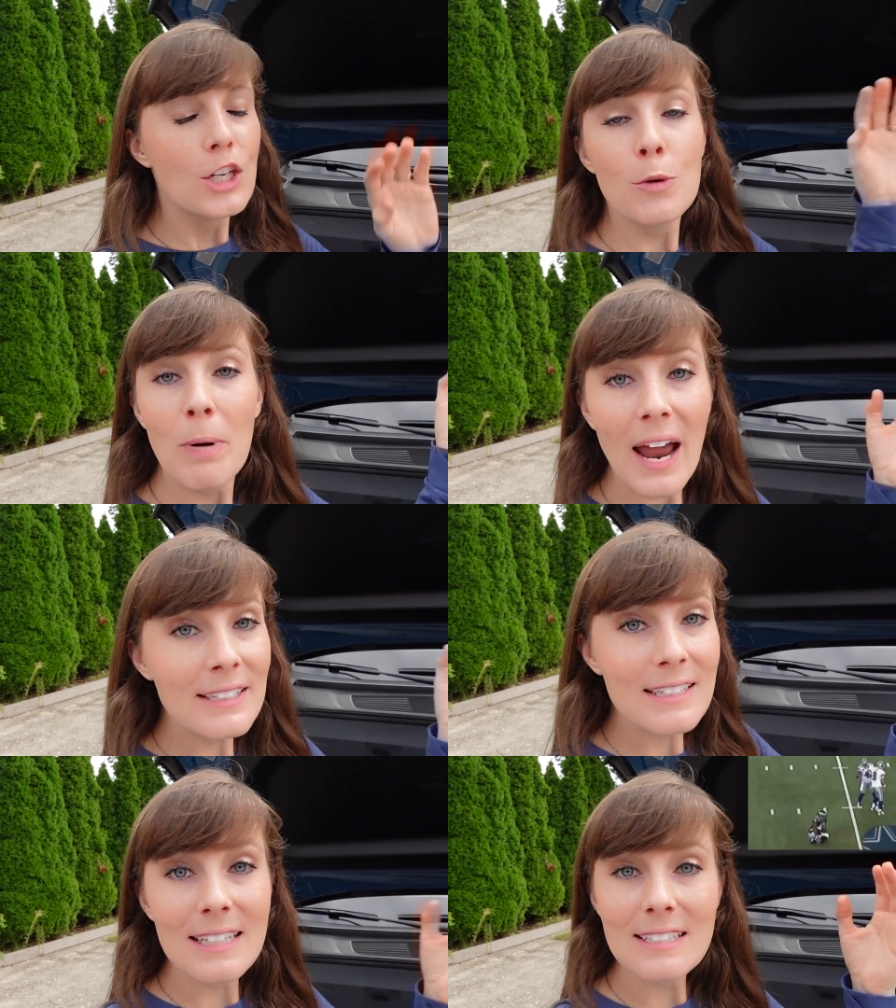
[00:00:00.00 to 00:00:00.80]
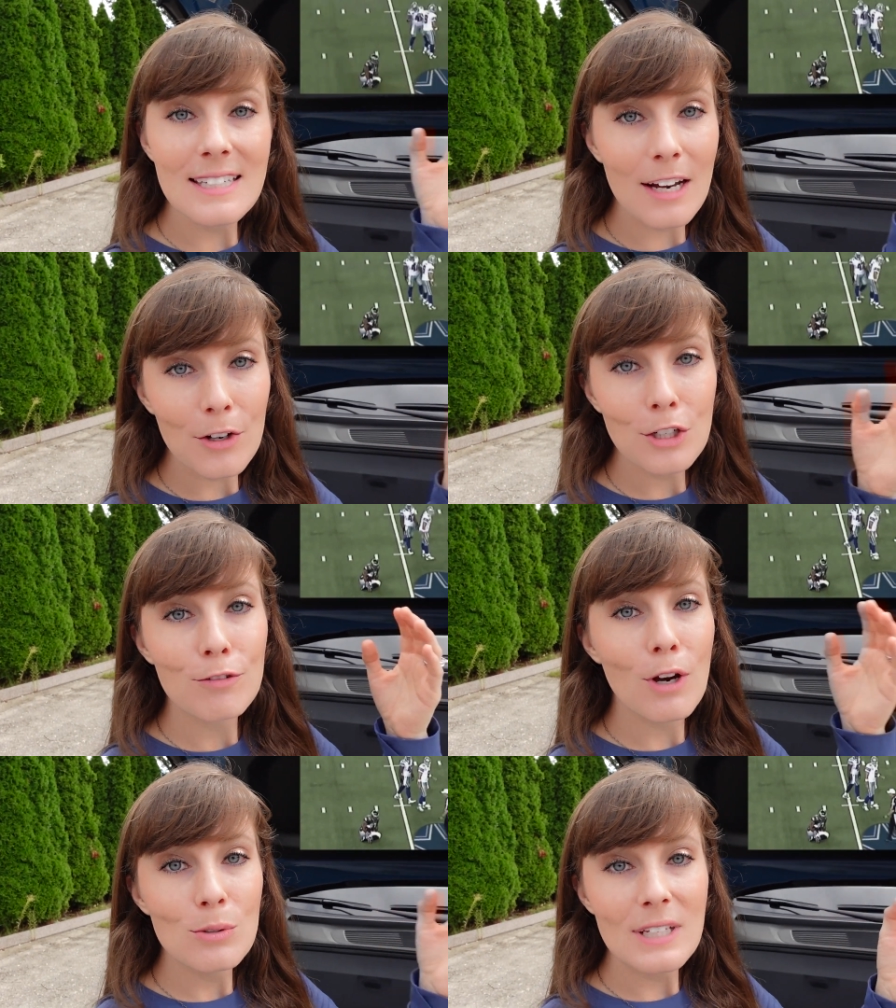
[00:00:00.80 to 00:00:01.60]
You practically tear your
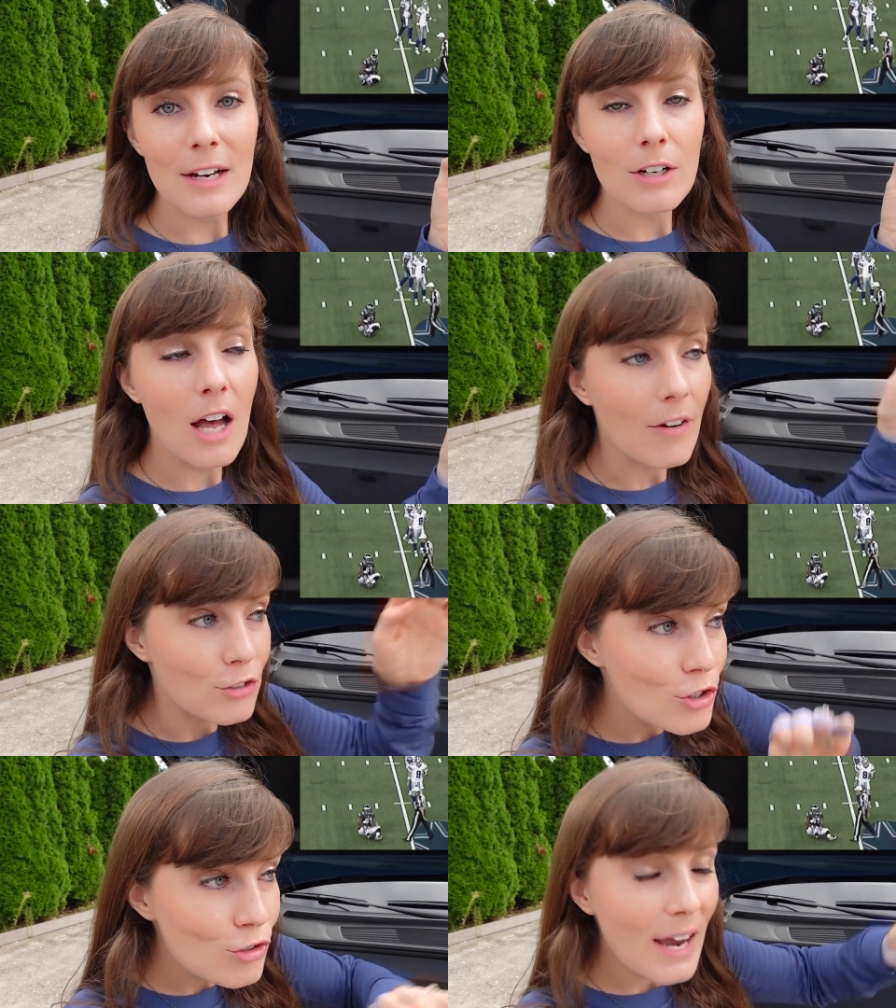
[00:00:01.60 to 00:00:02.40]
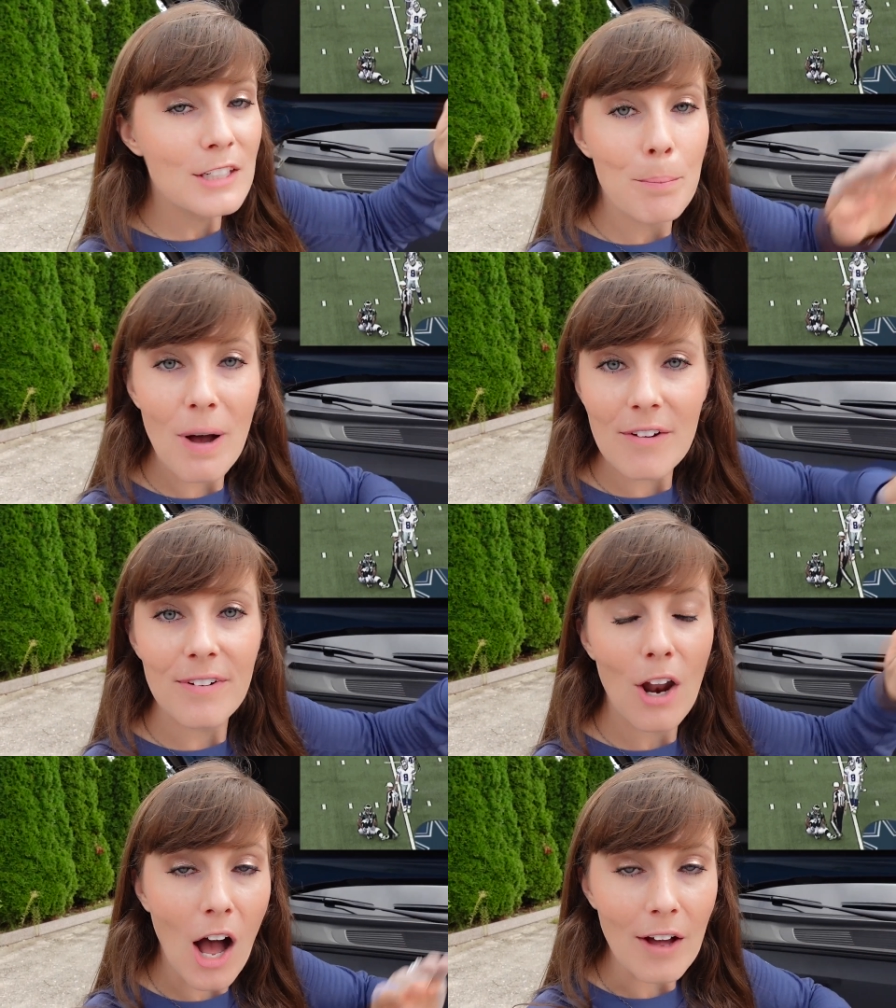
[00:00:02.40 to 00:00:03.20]
rotator cuff just trying to buff
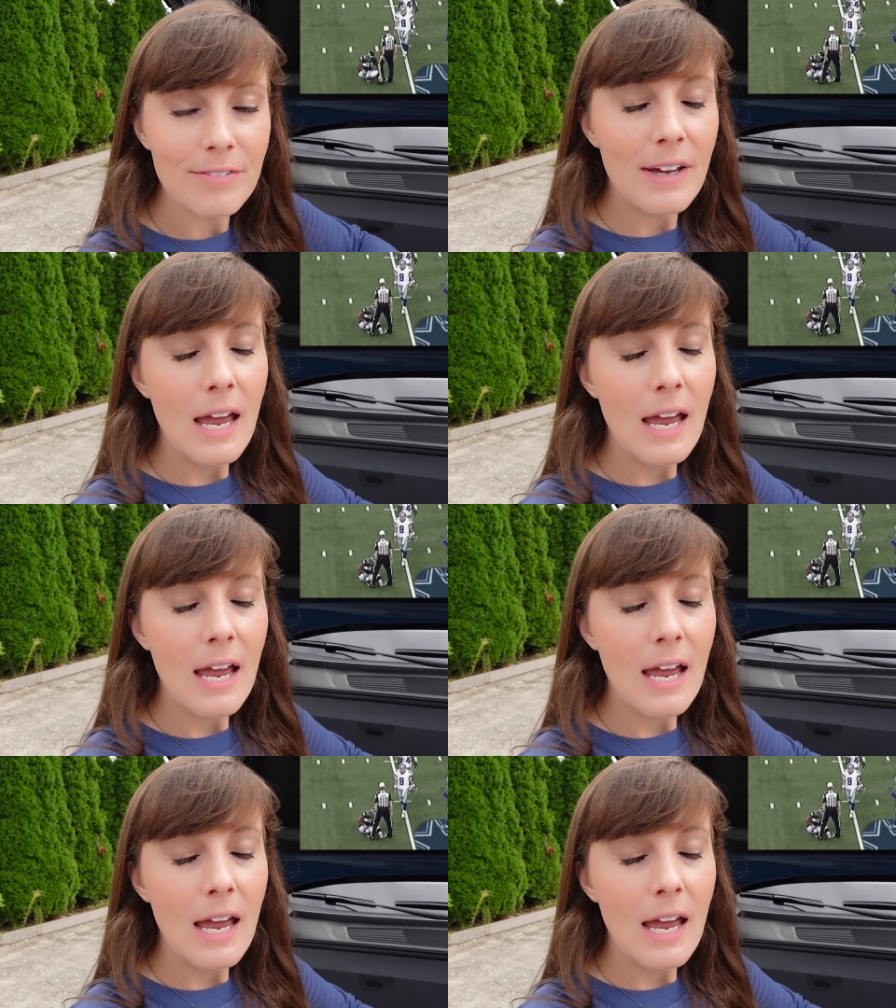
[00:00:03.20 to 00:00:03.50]
it off.